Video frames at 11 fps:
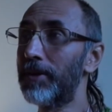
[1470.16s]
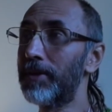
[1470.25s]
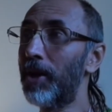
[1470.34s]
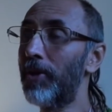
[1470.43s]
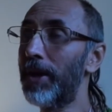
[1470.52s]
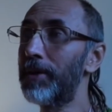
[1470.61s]

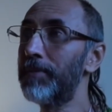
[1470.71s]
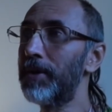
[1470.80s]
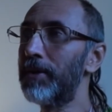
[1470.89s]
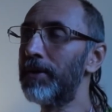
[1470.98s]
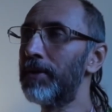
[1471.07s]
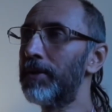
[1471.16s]
Now I am
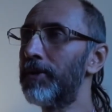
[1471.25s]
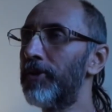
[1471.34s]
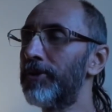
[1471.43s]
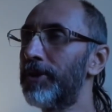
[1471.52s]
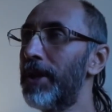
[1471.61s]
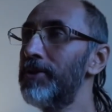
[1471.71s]

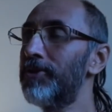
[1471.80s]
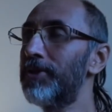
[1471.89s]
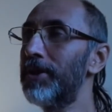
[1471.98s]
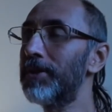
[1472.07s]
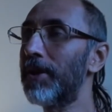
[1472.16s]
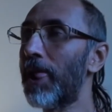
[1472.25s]

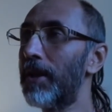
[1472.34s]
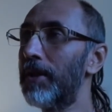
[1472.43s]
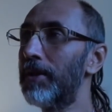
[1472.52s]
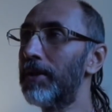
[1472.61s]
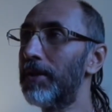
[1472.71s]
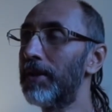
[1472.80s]
sensing,
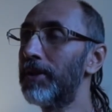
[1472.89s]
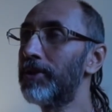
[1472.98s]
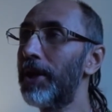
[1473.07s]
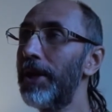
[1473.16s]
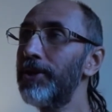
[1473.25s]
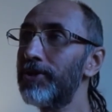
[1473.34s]
rather
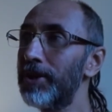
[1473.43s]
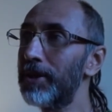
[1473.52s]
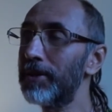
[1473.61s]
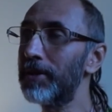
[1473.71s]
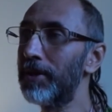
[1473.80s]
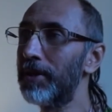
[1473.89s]

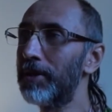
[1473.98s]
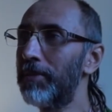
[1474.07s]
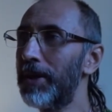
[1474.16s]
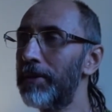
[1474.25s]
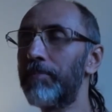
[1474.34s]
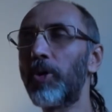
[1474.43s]
tasting
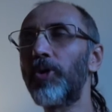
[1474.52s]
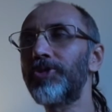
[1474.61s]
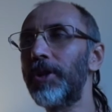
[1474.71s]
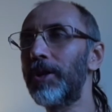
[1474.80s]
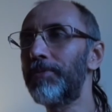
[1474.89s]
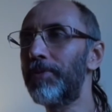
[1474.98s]
my
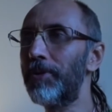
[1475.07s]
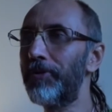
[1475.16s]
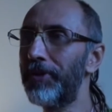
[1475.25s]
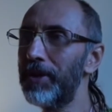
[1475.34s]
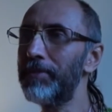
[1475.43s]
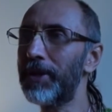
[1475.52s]
ambrosial
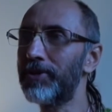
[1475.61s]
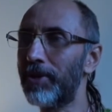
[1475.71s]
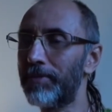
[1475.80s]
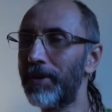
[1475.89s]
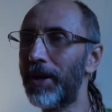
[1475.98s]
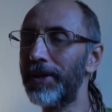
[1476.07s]
fulfillment
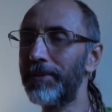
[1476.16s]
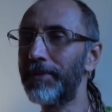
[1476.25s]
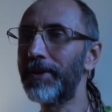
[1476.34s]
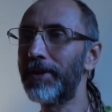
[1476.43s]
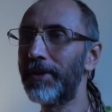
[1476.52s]
of life.